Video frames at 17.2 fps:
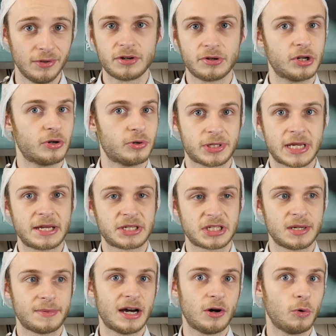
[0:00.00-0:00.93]
You can always
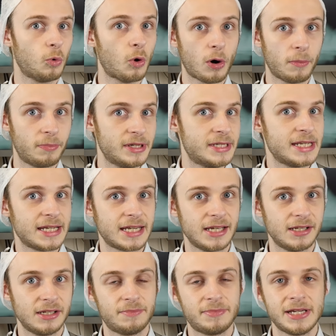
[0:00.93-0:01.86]
ask about what
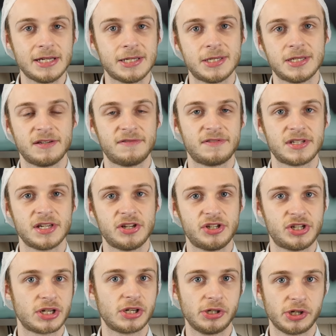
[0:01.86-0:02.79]
particular pieces of
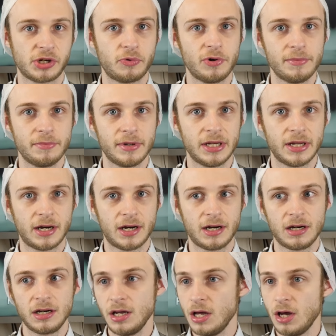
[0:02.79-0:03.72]
surgical equipment
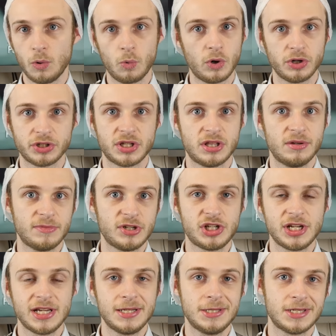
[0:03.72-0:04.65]
are, what do the
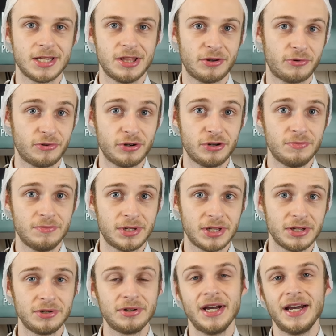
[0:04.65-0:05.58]
machines in the room
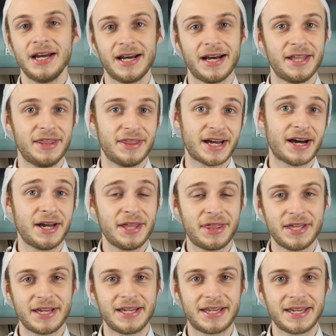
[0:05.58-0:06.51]
do, and that I
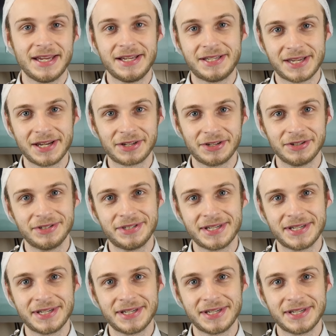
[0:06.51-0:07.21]
think is a good